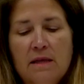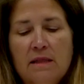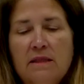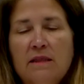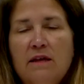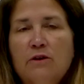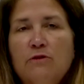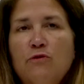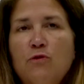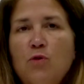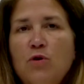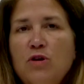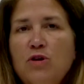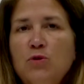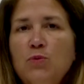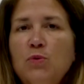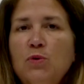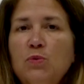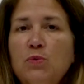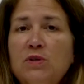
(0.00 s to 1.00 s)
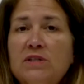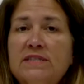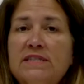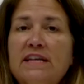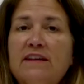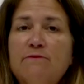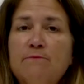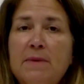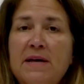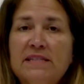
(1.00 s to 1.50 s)
Therefore, you will
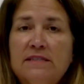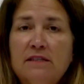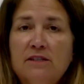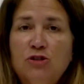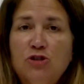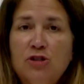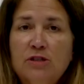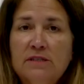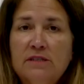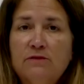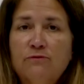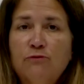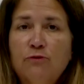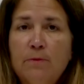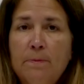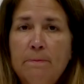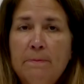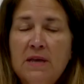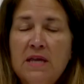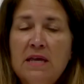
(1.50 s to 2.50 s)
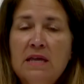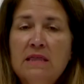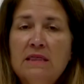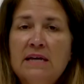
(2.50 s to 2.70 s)
receive messages from me